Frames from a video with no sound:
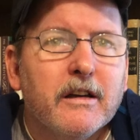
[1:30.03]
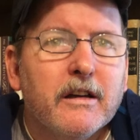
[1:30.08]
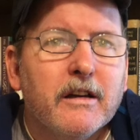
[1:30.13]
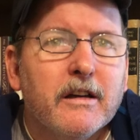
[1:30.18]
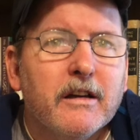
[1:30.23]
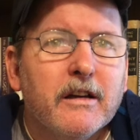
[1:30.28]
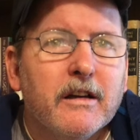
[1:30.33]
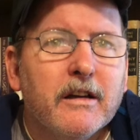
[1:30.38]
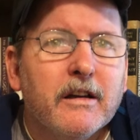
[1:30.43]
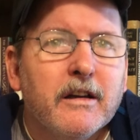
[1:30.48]

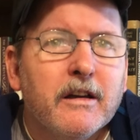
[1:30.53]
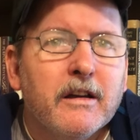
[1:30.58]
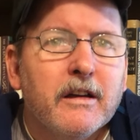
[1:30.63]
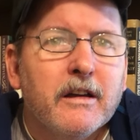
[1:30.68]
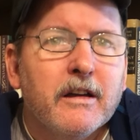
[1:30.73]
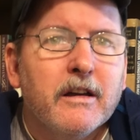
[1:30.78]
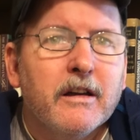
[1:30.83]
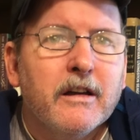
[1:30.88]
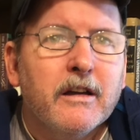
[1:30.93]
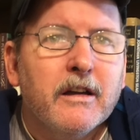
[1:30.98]

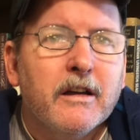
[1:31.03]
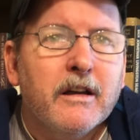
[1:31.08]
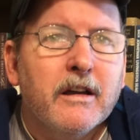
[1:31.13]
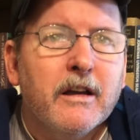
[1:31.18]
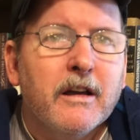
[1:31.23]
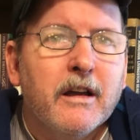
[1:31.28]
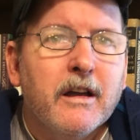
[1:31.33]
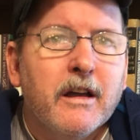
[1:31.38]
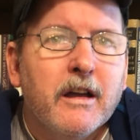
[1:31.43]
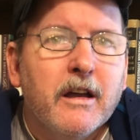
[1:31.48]

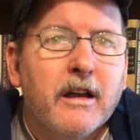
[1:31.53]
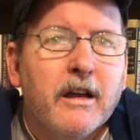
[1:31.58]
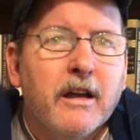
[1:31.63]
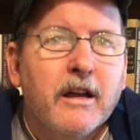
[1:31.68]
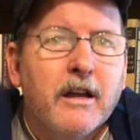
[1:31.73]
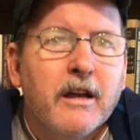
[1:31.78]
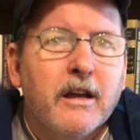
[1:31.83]
Nobody speaks.